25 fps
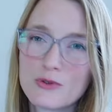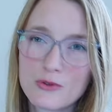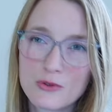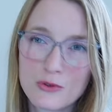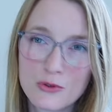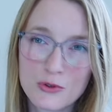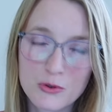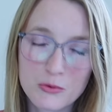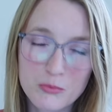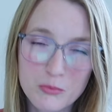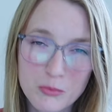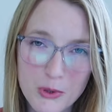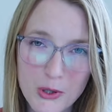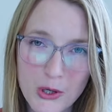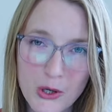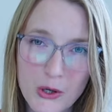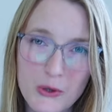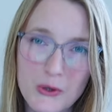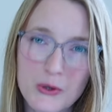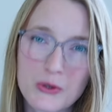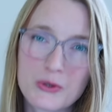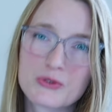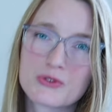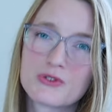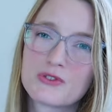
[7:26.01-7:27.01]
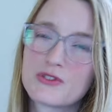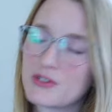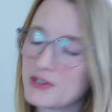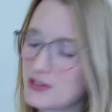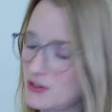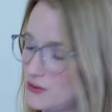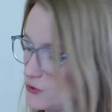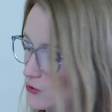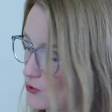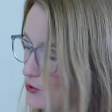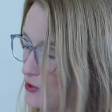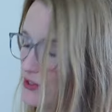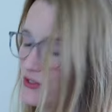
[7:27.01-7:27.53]
Une plante,
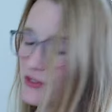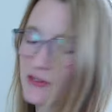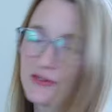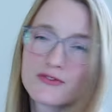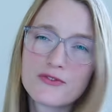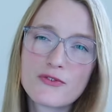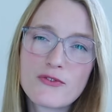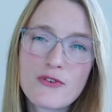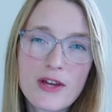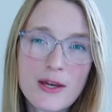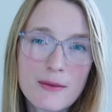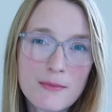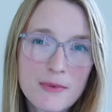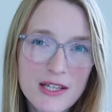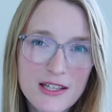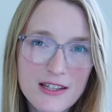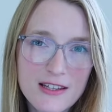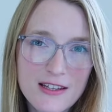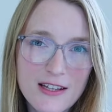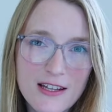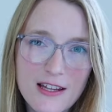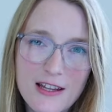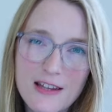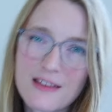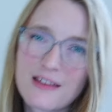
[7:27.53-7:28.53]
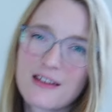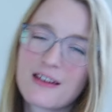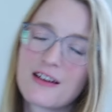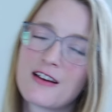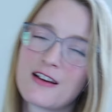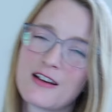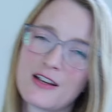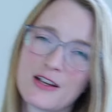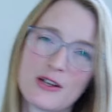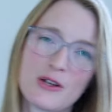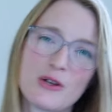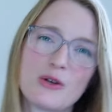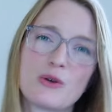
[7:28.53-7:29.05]
so it's a feminine.
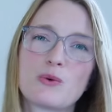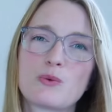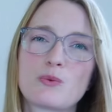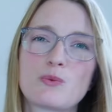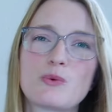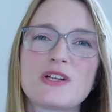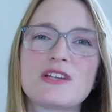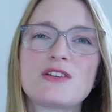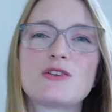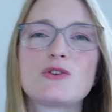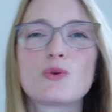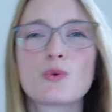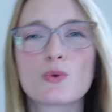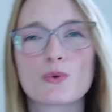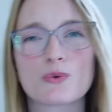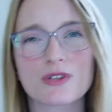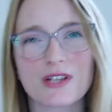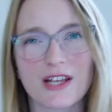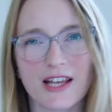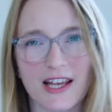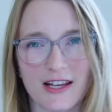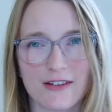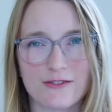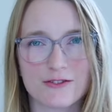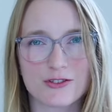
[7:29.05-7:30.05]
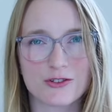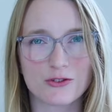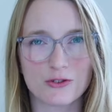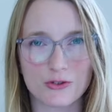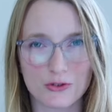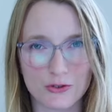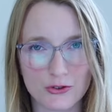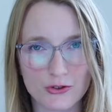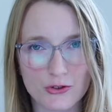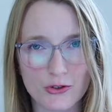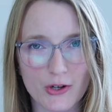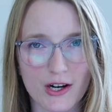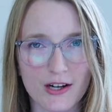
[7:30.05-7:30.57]
We don't have a
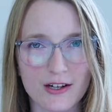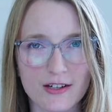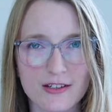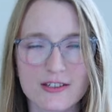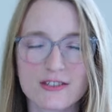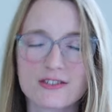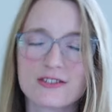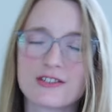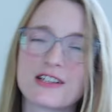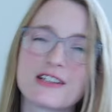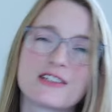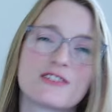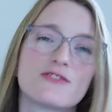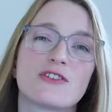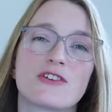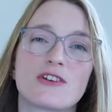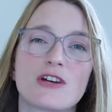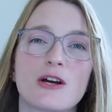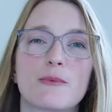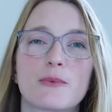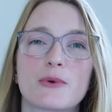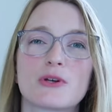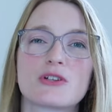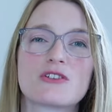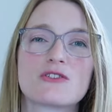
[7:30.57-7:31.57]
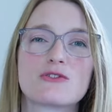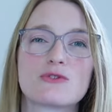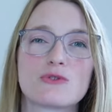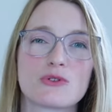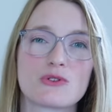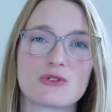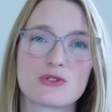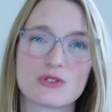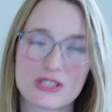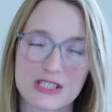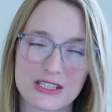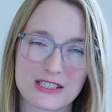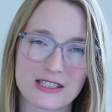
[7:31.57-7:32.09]
neutral, so that's very important to
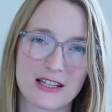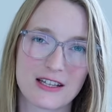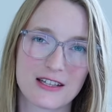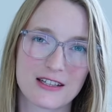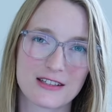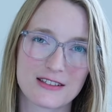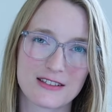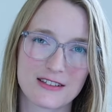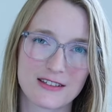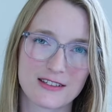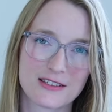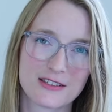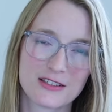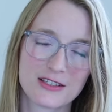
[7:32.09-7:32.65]
understand.